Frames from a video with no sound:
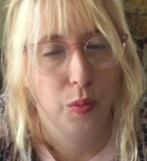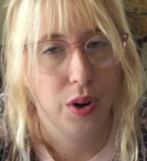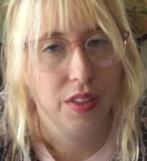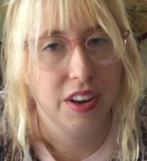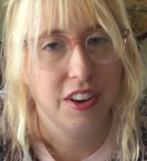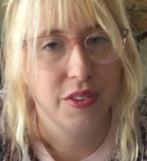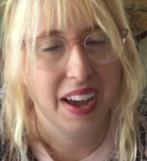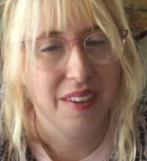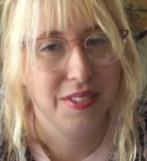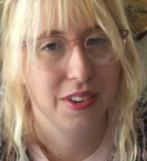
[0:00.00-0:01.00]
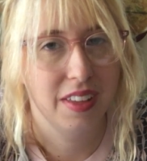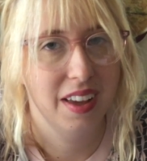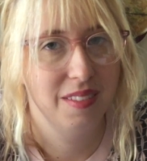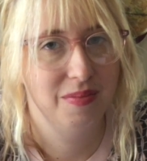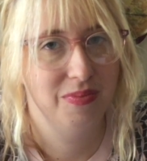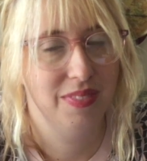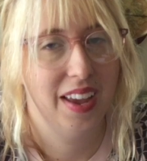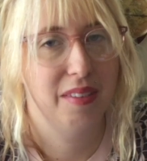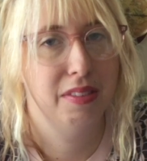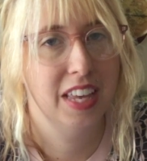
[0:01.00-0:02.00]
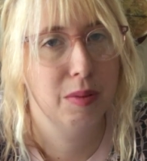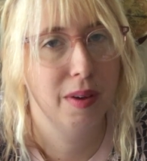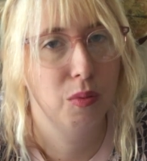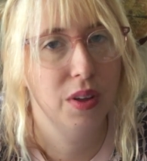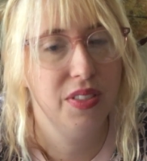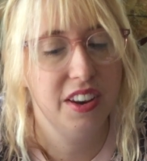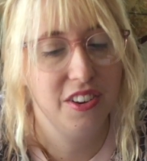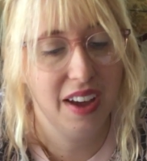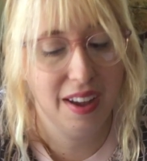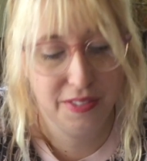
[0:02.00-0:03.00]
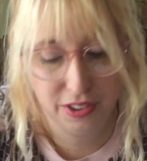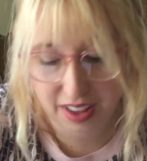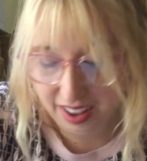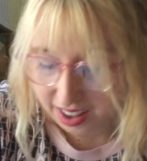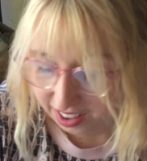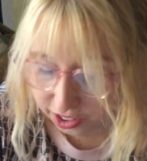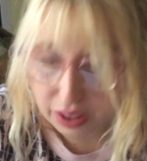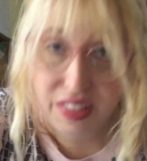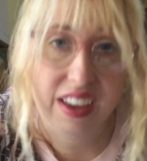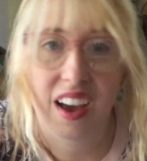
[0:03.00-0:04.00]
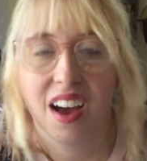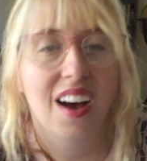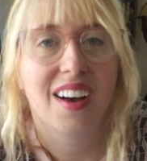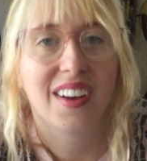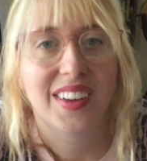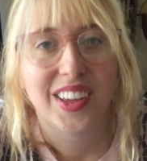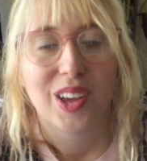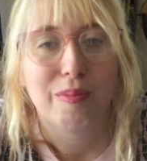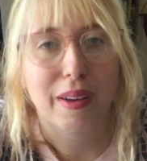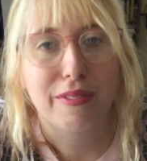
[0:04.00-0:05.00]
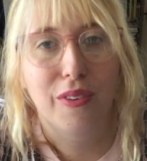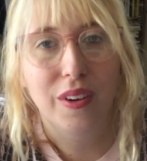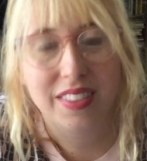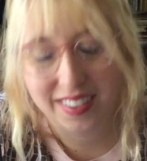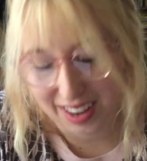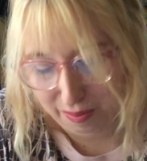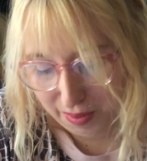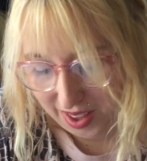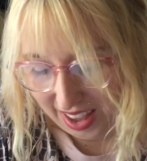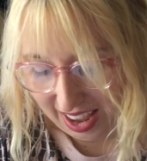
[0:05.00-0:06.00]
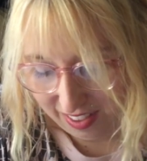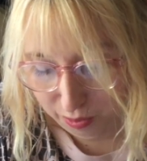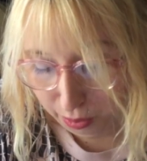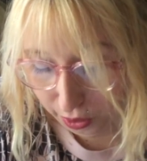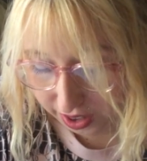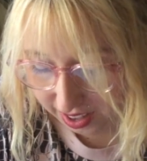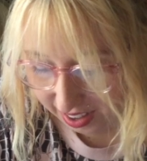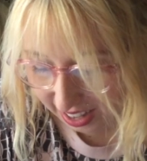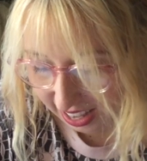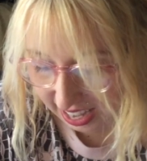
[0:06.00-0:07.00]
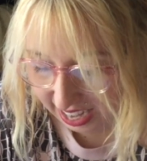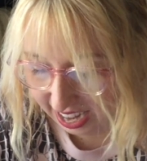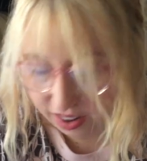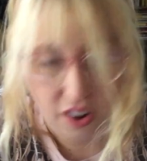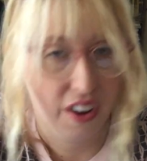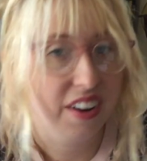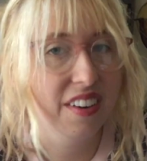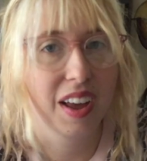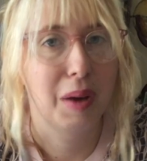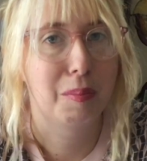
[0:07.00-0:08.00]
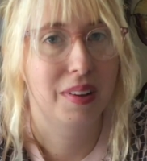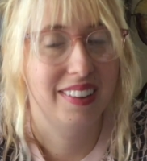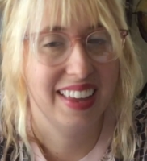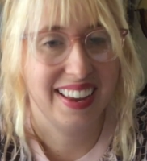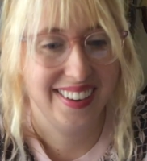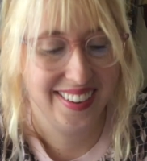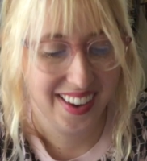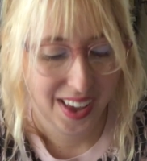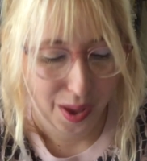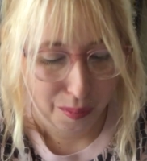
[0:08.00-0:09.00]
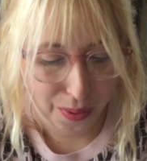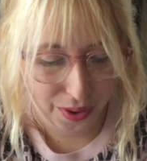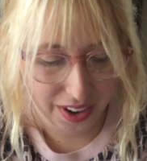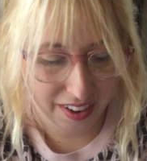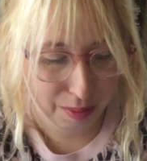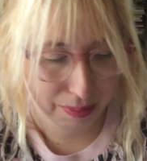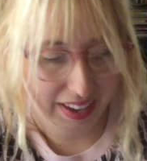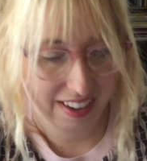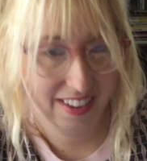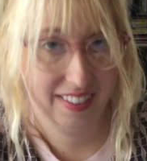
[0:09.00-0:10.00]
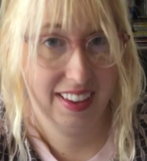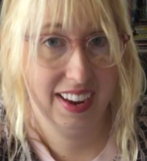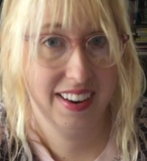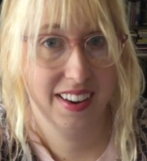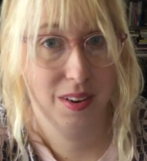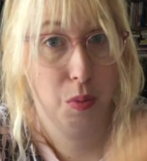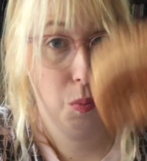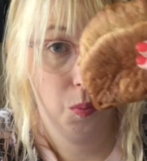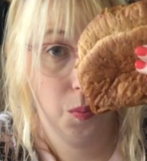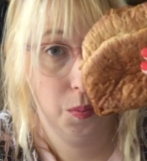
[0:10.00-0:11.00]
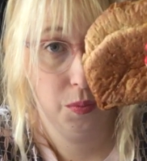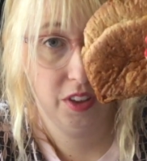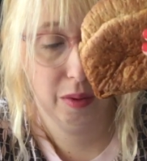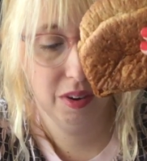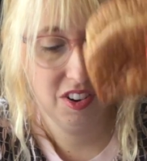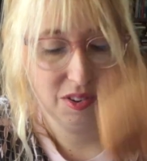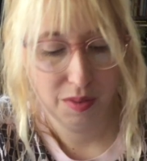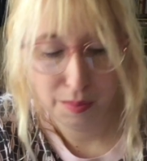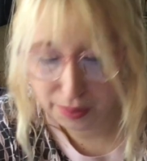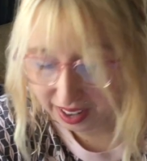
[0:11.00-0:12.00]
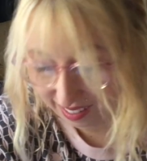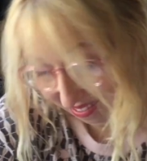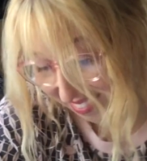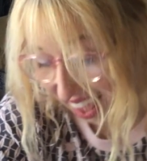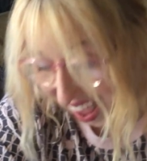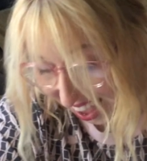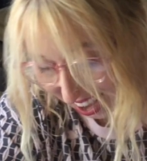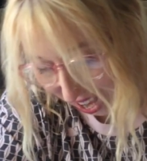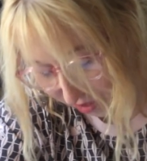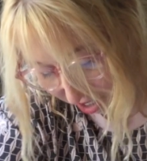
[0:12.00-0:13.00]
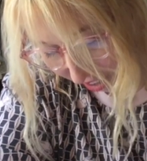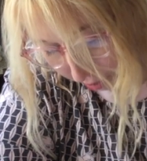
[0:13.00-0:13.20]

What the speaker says: what do they do after that? I have to think about what they do after that. So I think, aha, my 4th step is put it on a plate. Put it on a plate, just like I did. Sandwich, plate. I'm gonna